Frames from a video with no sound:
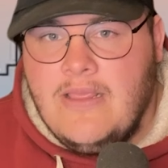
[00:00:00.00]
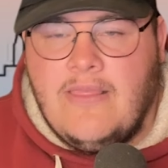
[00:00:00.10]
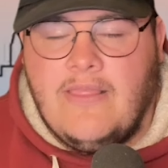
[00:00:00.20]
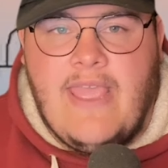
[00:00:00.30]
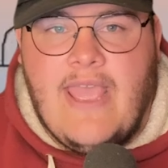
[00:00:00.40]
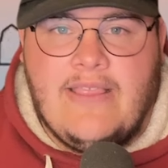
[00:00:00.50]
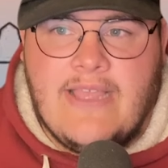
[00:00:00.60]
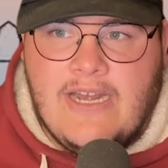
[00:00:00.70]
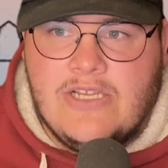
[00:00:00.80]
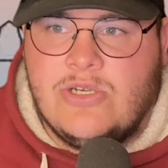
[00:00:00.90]
they had to
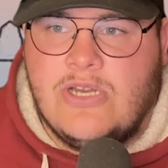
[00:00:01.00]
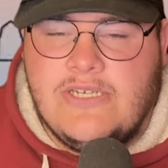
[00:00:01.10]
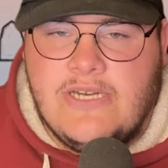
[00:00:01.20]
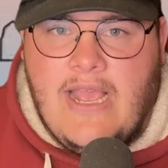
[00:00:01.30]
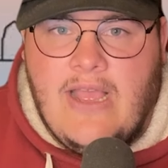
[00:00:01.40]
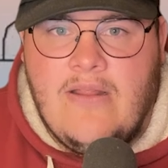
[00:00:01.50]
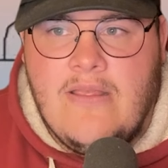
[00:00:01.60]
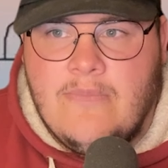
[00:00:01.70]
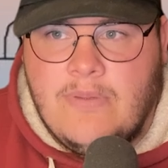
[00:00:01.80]
kind of stretch it out.